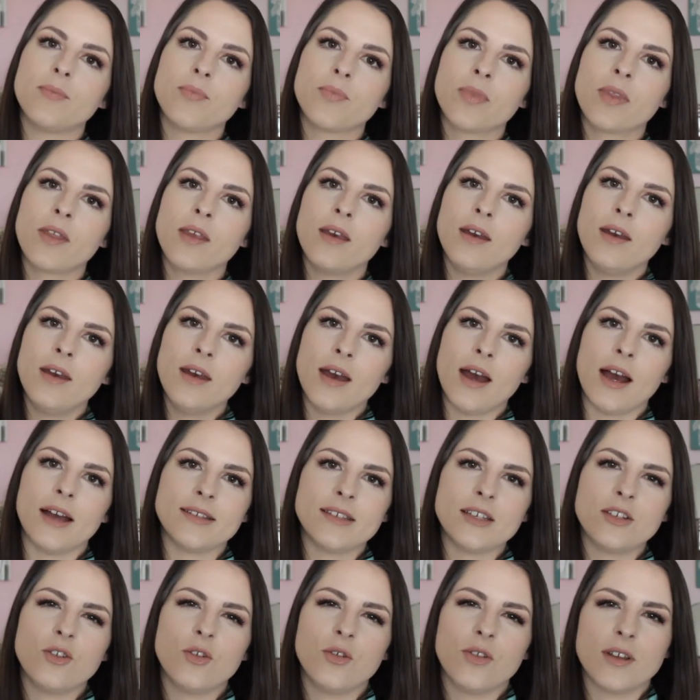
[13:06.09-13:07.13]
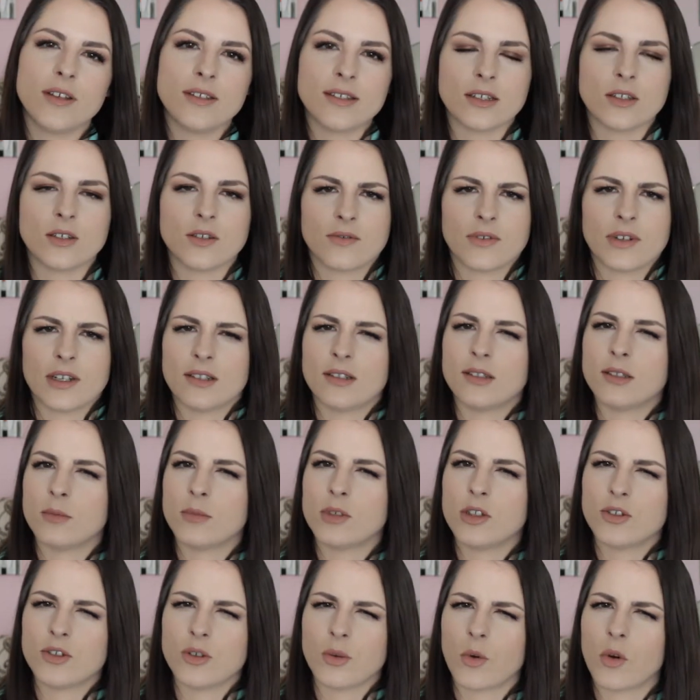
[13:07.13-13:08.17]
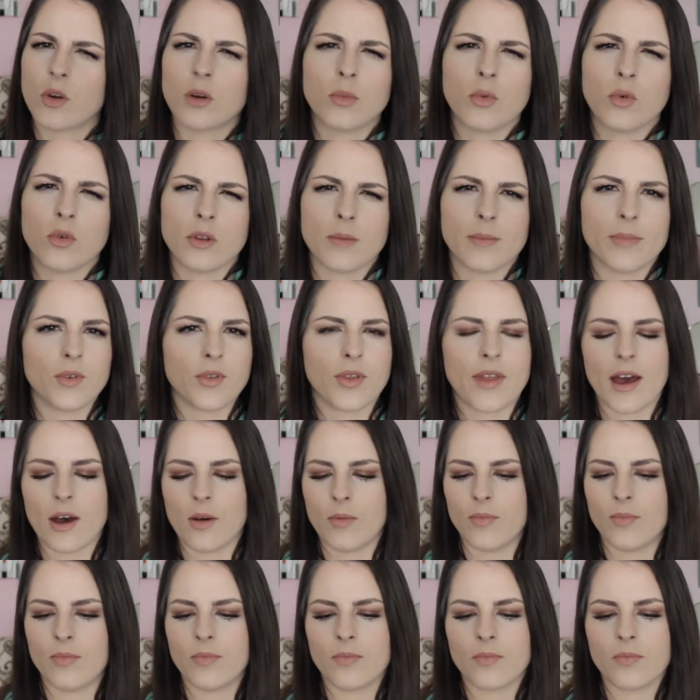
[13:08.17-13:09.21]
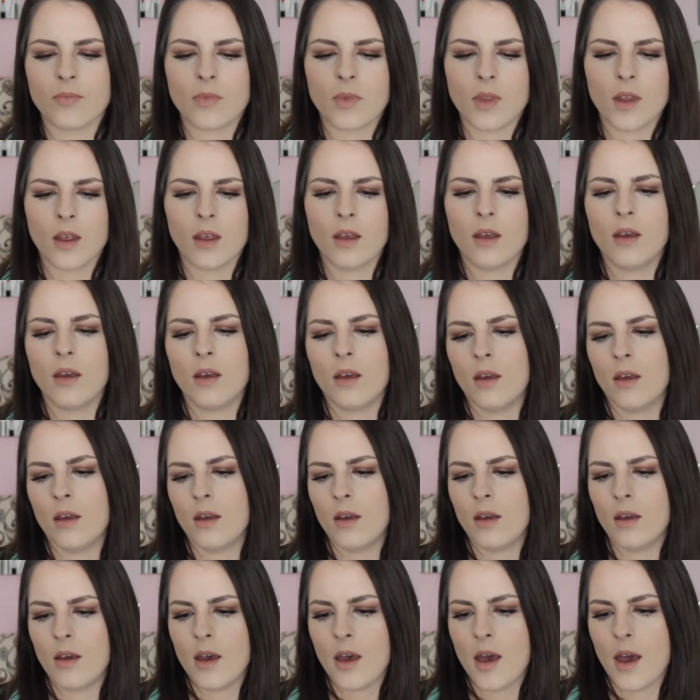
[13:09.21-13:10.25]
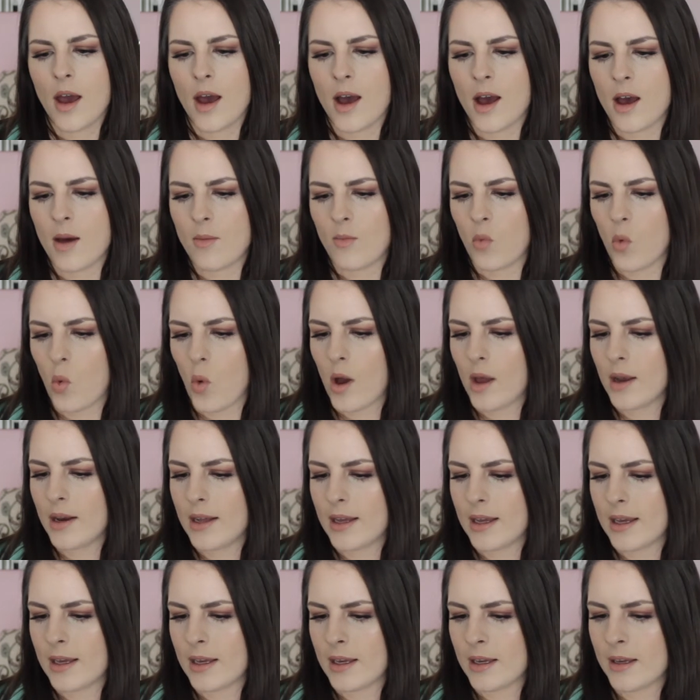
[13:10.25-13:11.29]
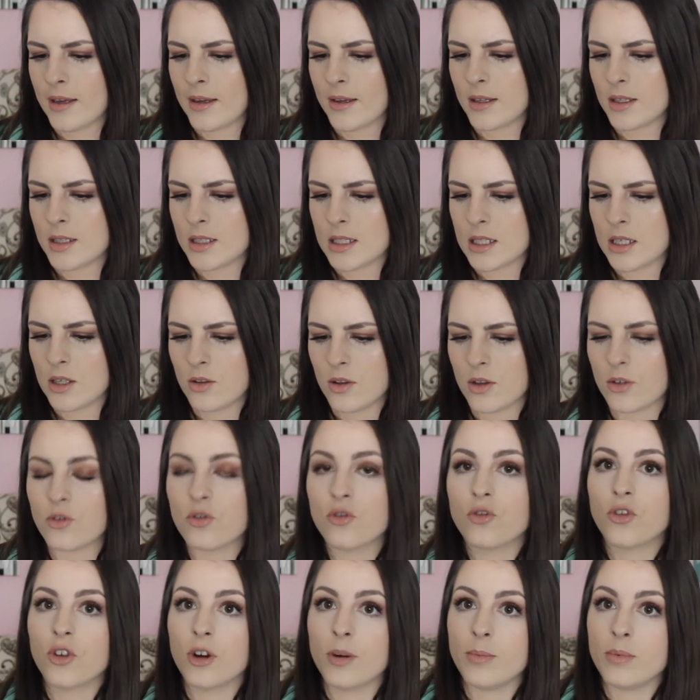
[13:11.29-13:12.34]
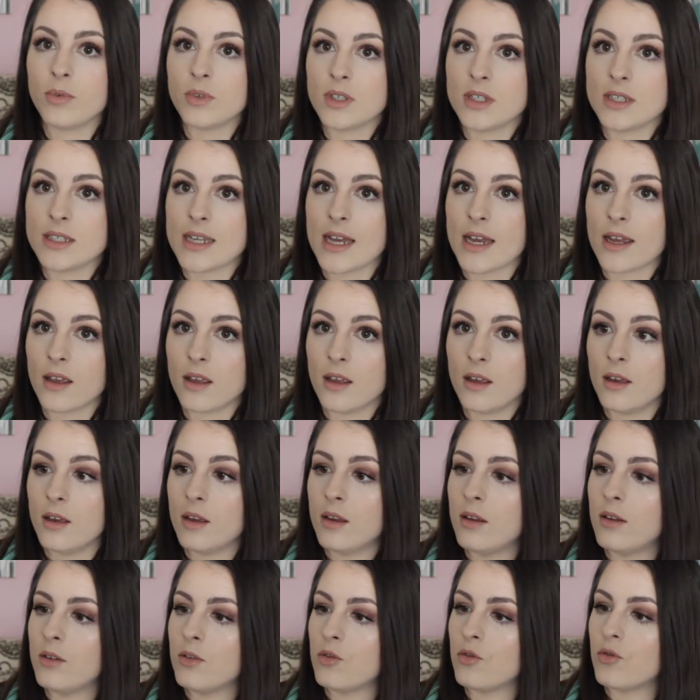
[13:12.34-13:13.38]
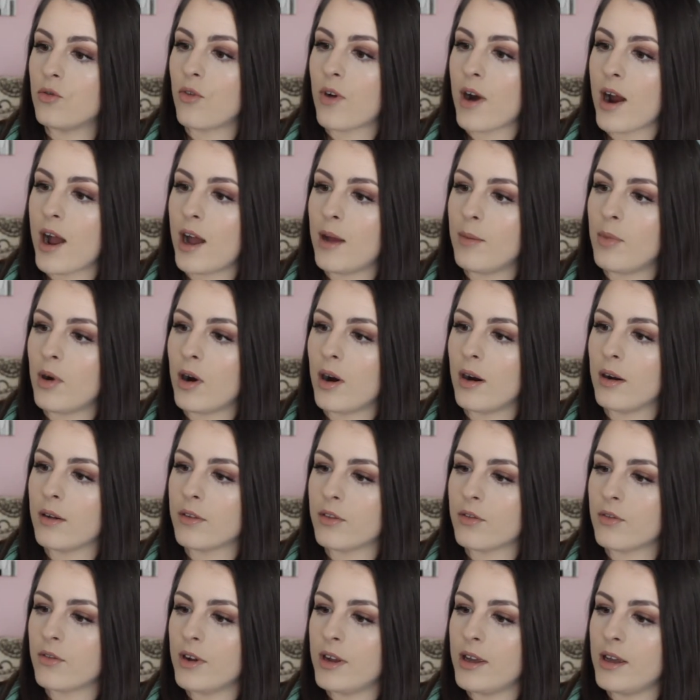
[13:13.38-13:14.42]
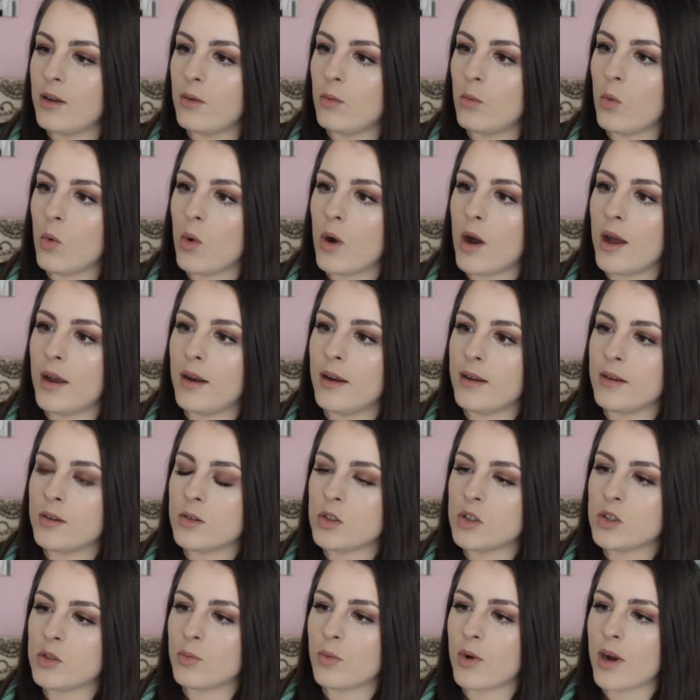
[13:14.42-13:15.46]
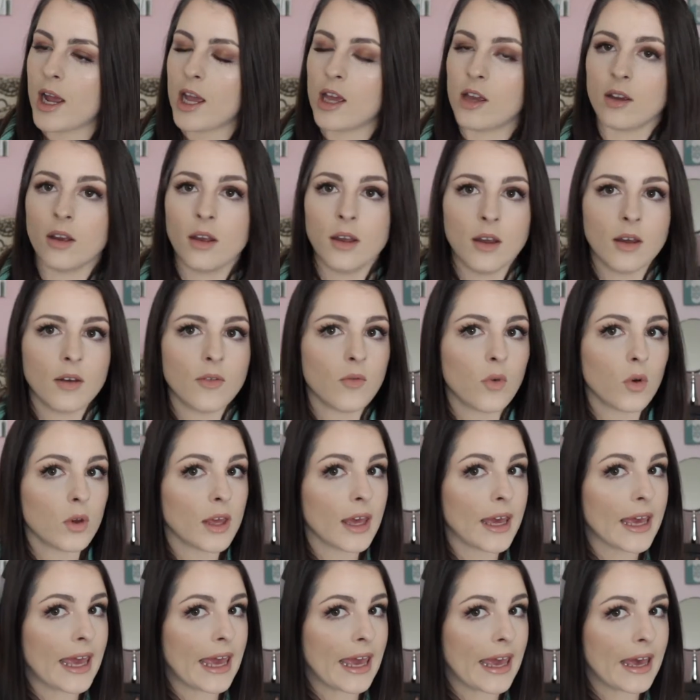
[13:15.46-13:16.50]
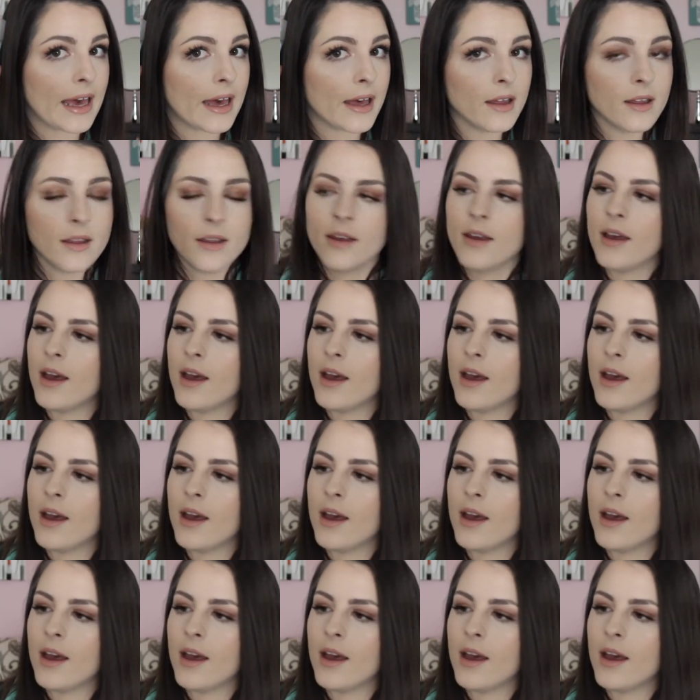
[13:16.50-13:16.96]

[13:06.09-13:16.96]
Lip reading: I see two things that look very similar, so I'm going to pull them both out. One is the Triple Sec Dry Bar 3-in-1 Spray for your hair.